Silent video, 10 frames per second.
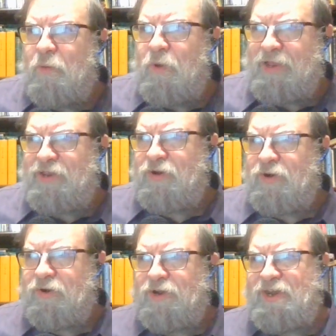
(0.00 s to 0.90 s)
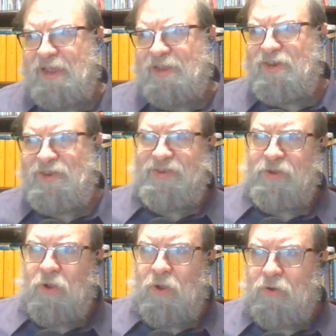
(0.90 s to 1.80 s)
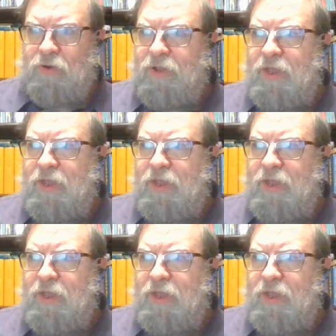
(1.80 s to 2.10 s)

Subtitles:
the Western text song.